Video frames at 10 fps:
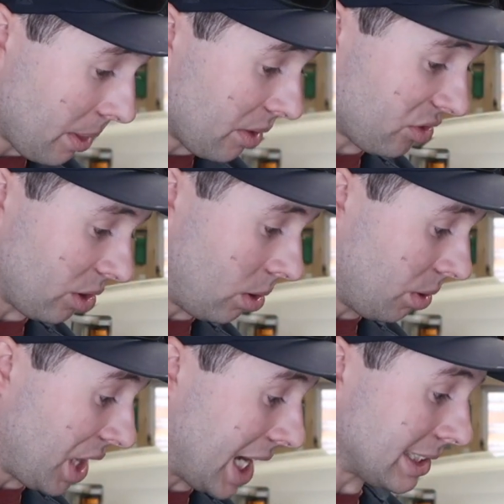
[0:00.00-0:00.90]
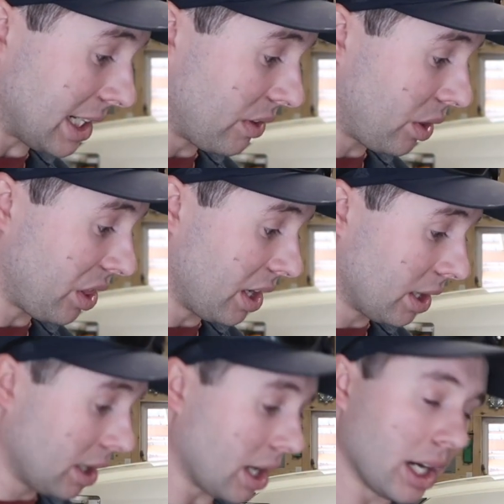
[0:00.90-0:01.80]
So that's
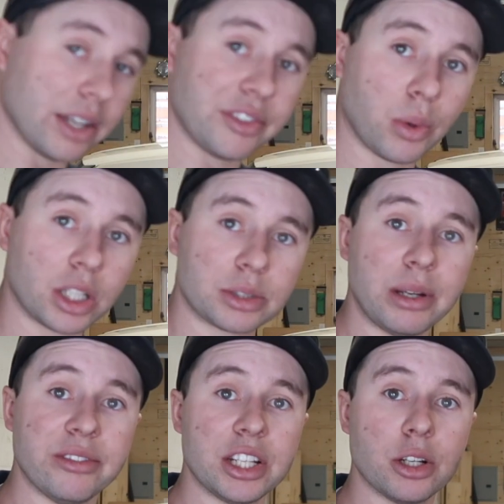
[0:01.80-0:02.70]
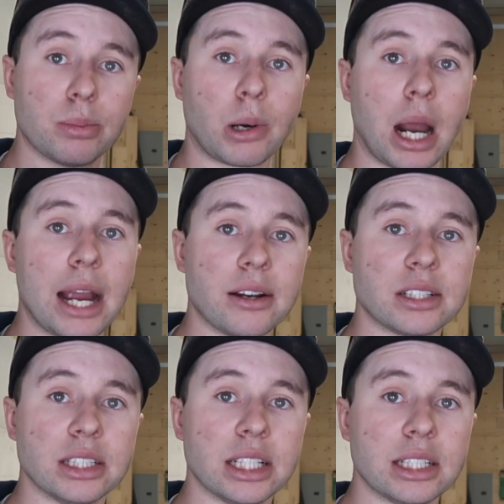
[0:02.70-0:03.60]
everything. If you watched my video prior
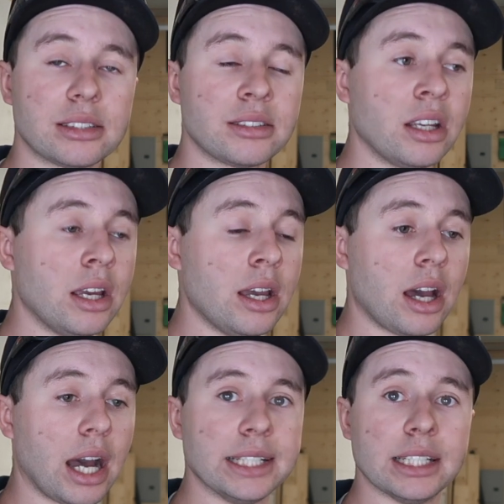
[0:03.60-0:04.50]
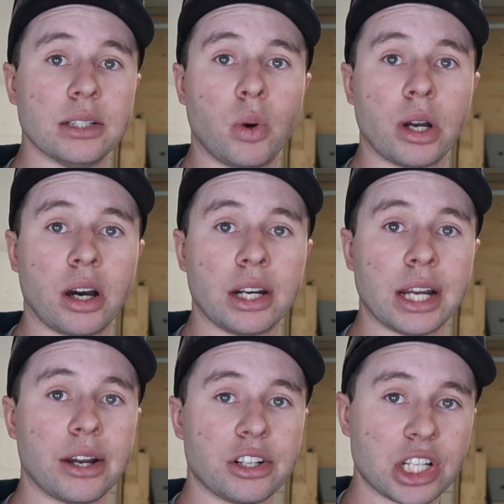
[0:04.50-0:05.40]
to this, I did one on
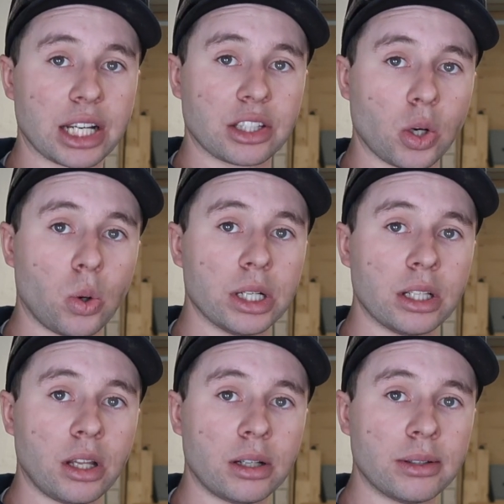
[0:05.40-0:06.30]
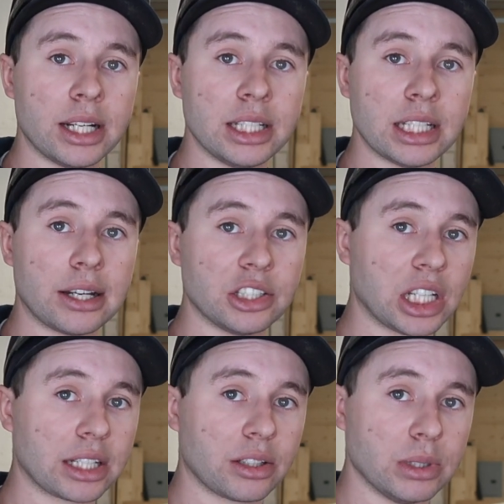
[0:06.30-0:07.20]
how to check the coil already, how to
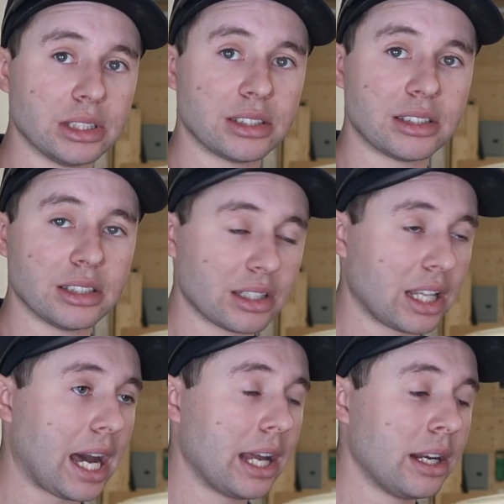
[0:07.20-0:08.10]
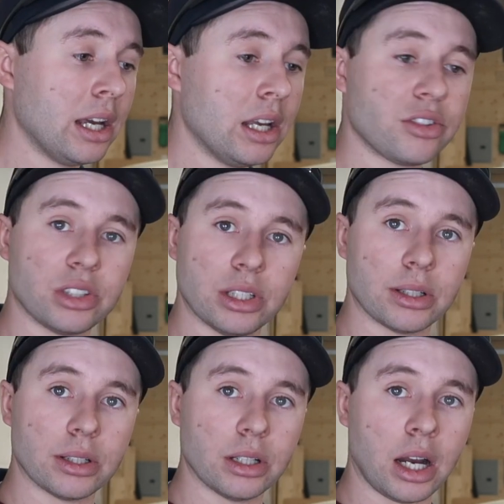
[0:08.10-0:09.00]
check the resistance of that. So
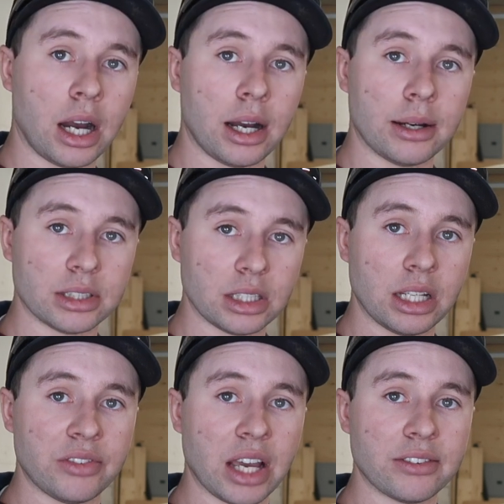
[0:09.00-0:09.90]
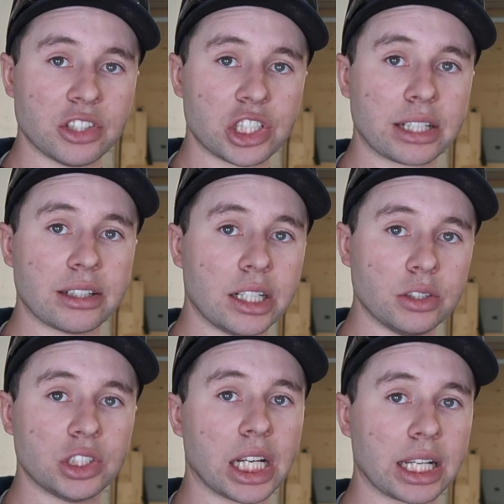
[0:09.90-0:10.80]
if you haven't checked it
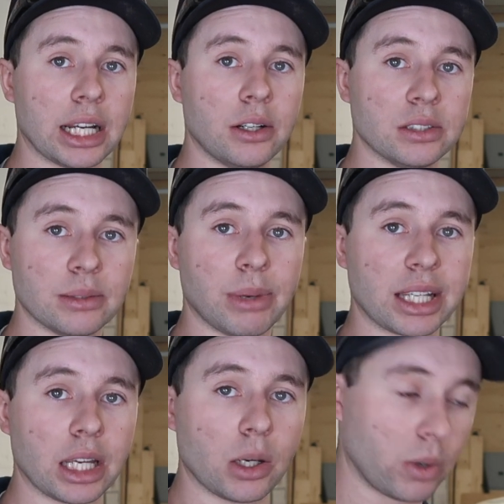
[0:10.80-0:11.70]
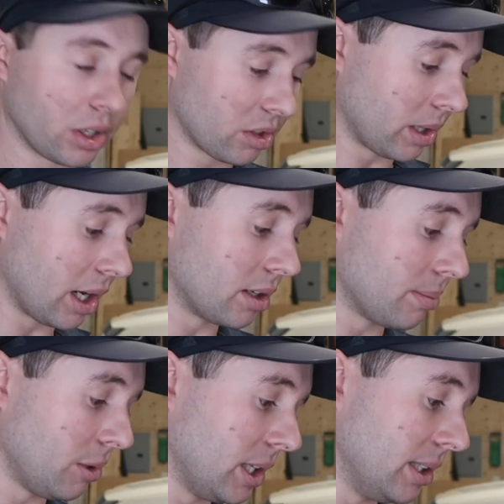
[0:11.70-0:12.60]
out, check it out. It's in my King Quad 300
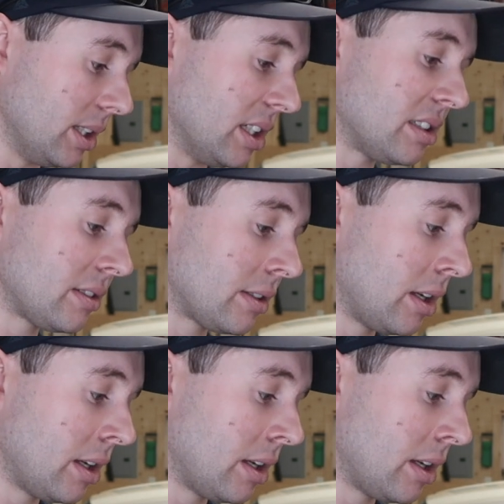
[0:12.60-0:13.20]
playlist.